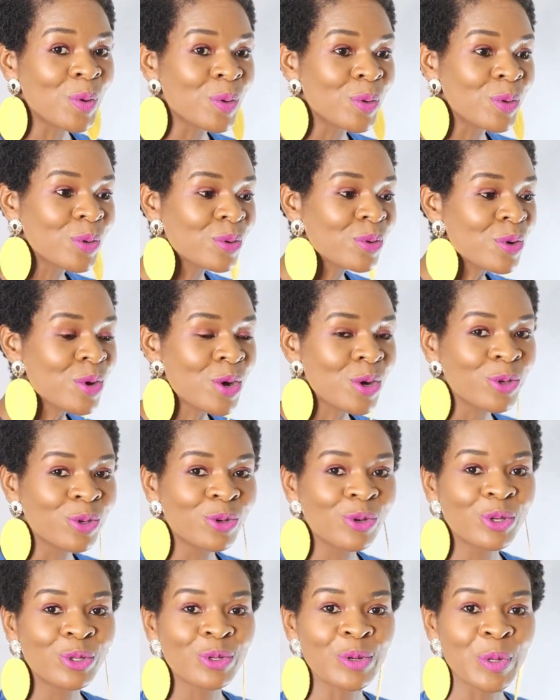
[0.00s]
who
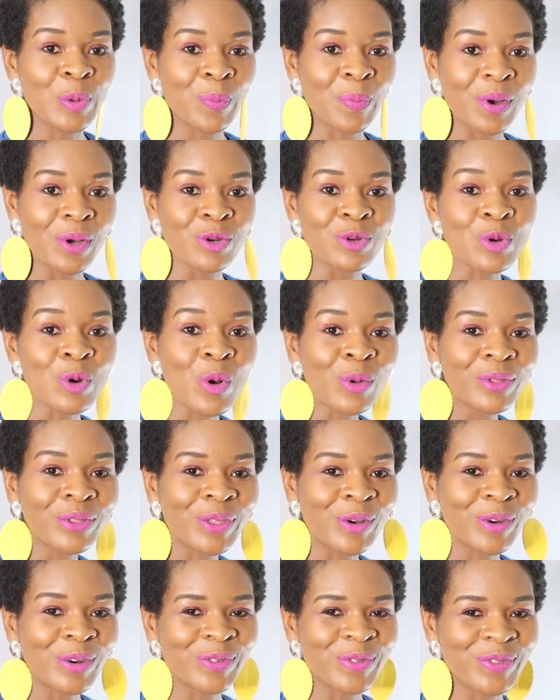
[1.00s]
usually patrolled
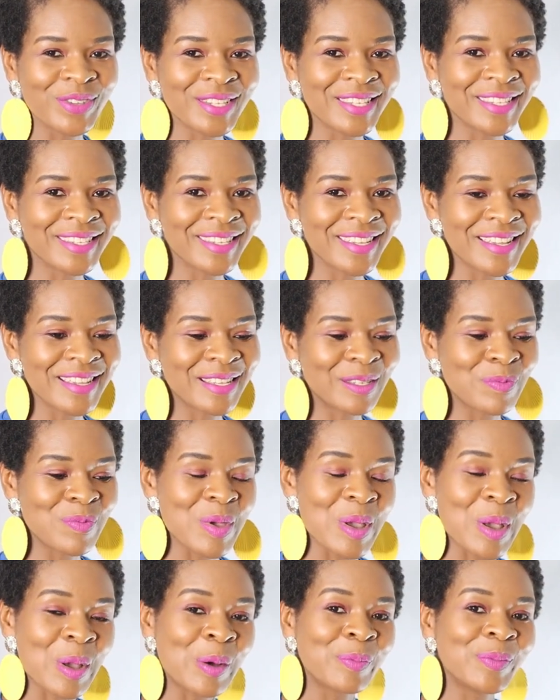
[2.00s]
the office is
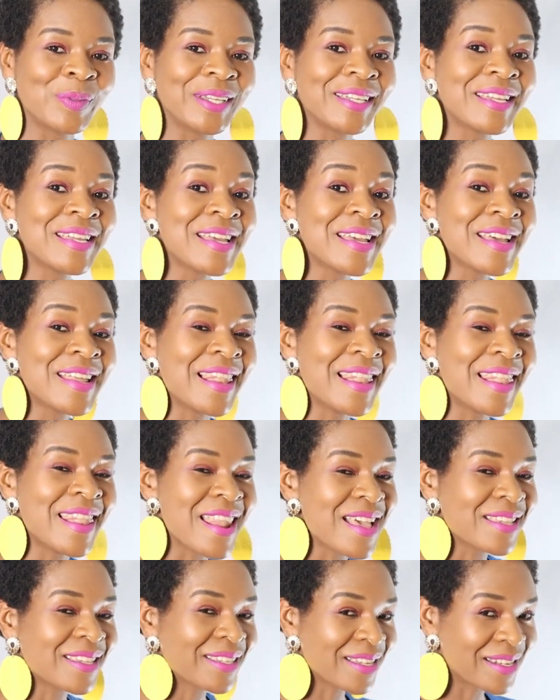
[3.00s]
becoming
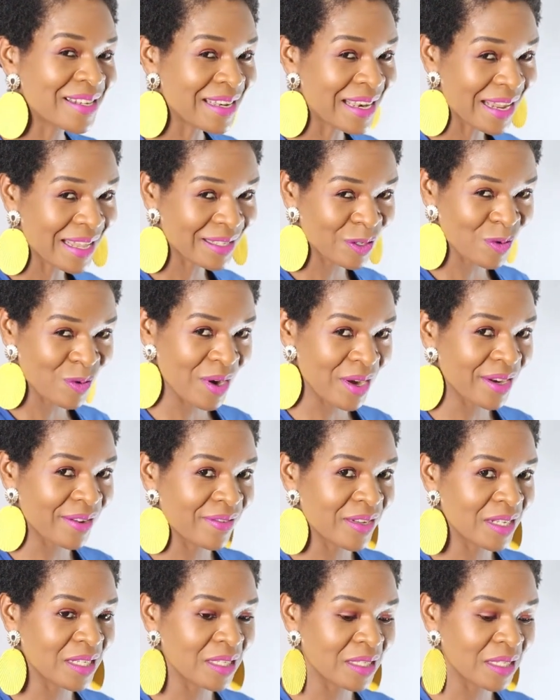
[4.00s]
less and less
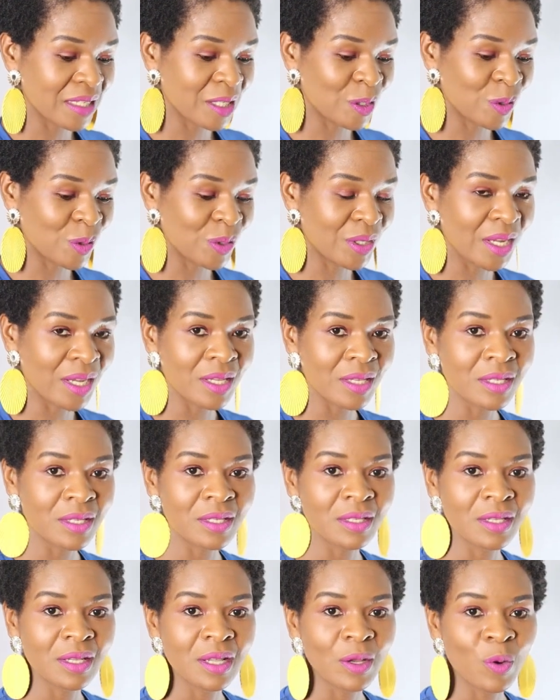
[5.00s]
relevant in
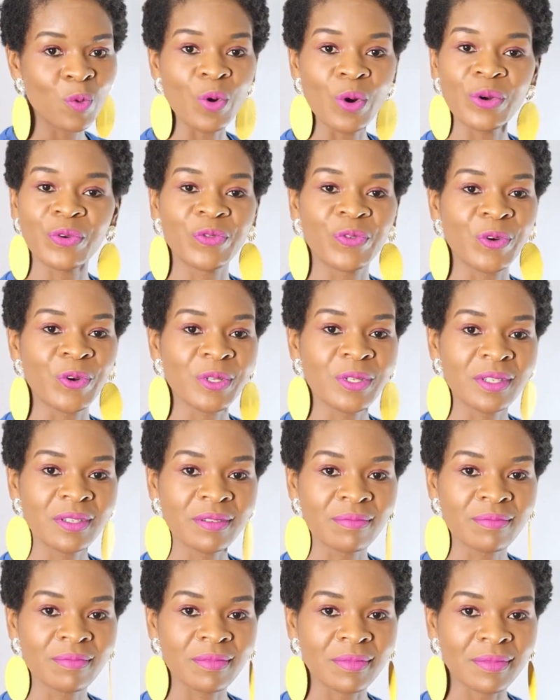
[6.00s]
today's
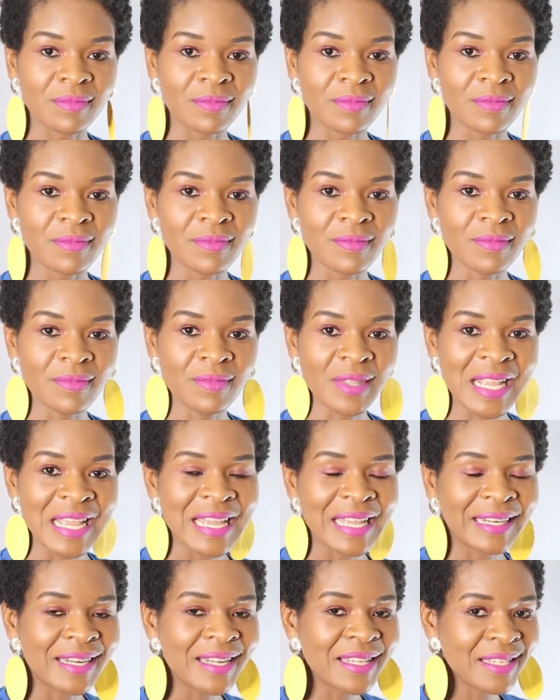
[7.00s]
workforce.
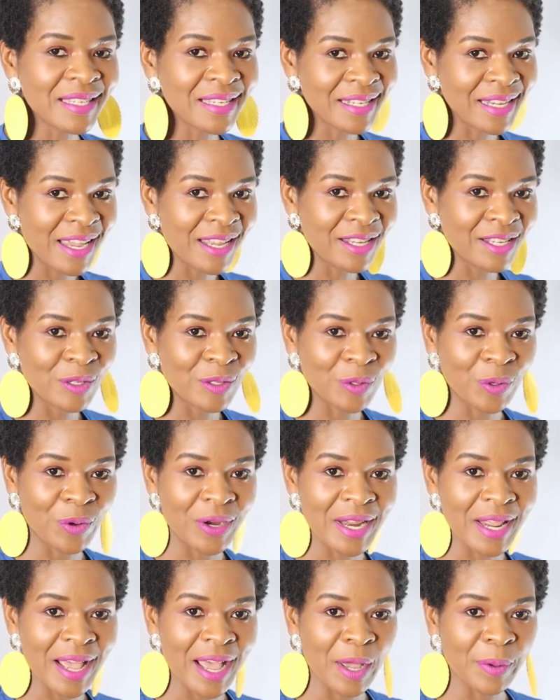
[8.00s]
This change is
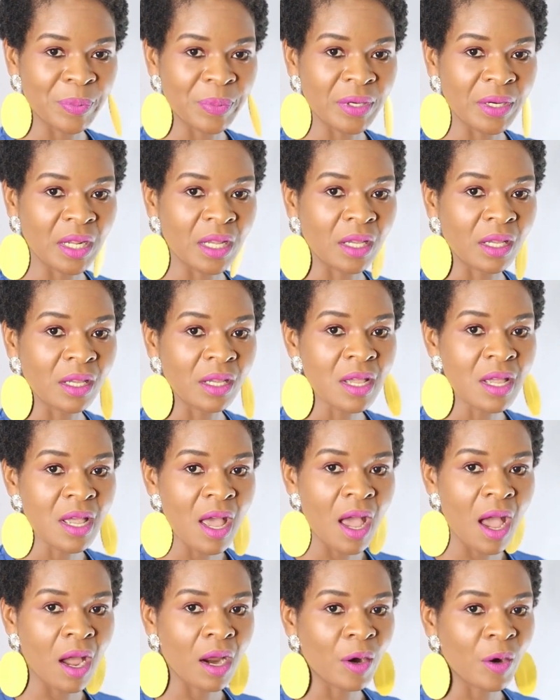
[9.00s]
already happening
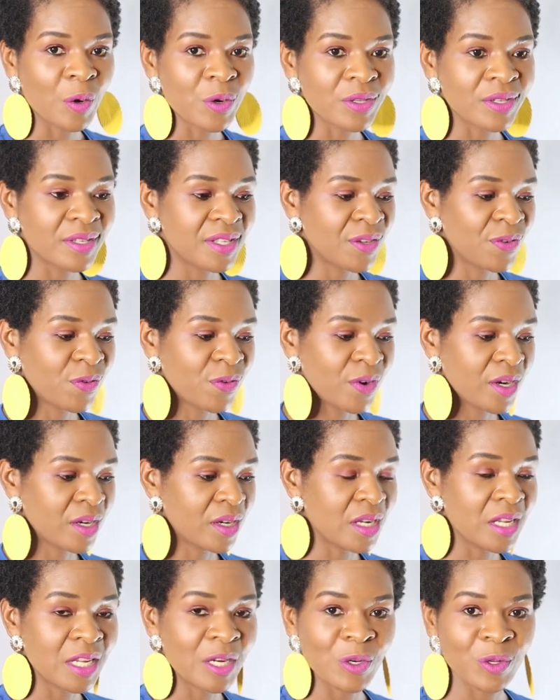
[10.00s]
across
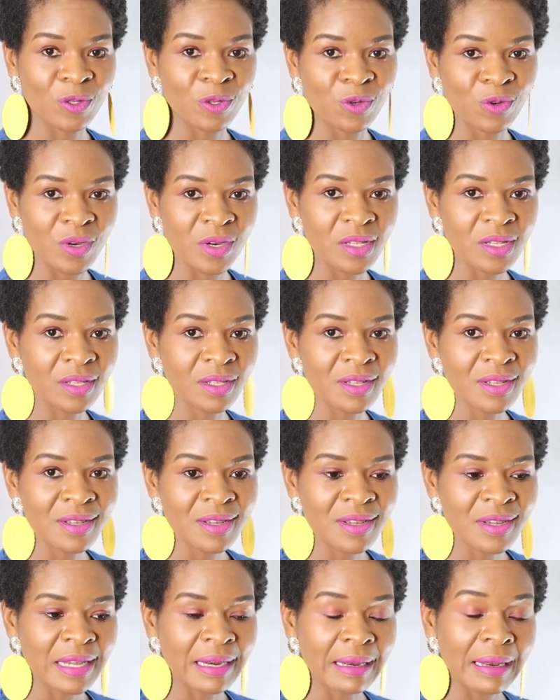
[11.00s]
different industries.
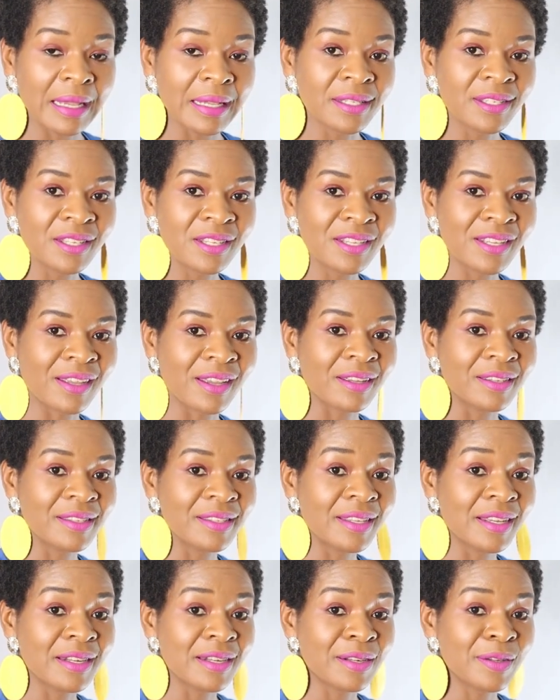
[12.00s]
Last year,
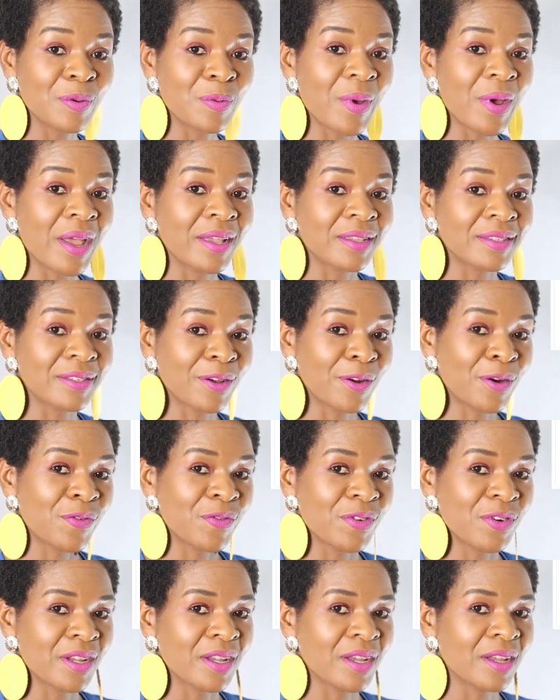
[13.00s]
Standard Bank South
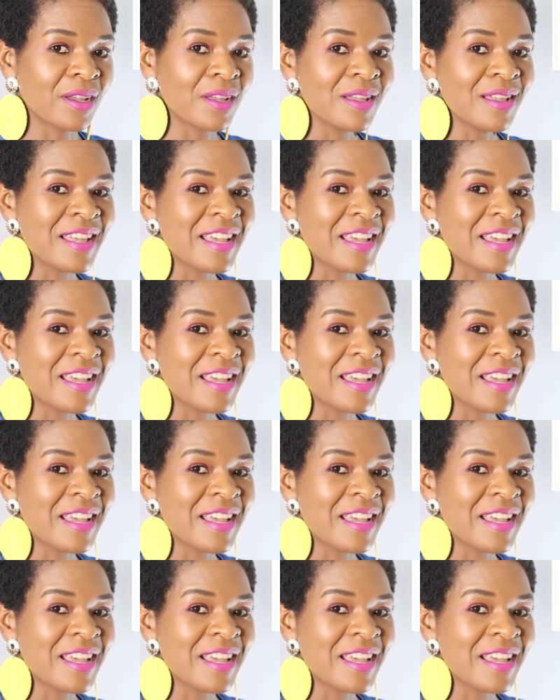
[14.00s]
Africa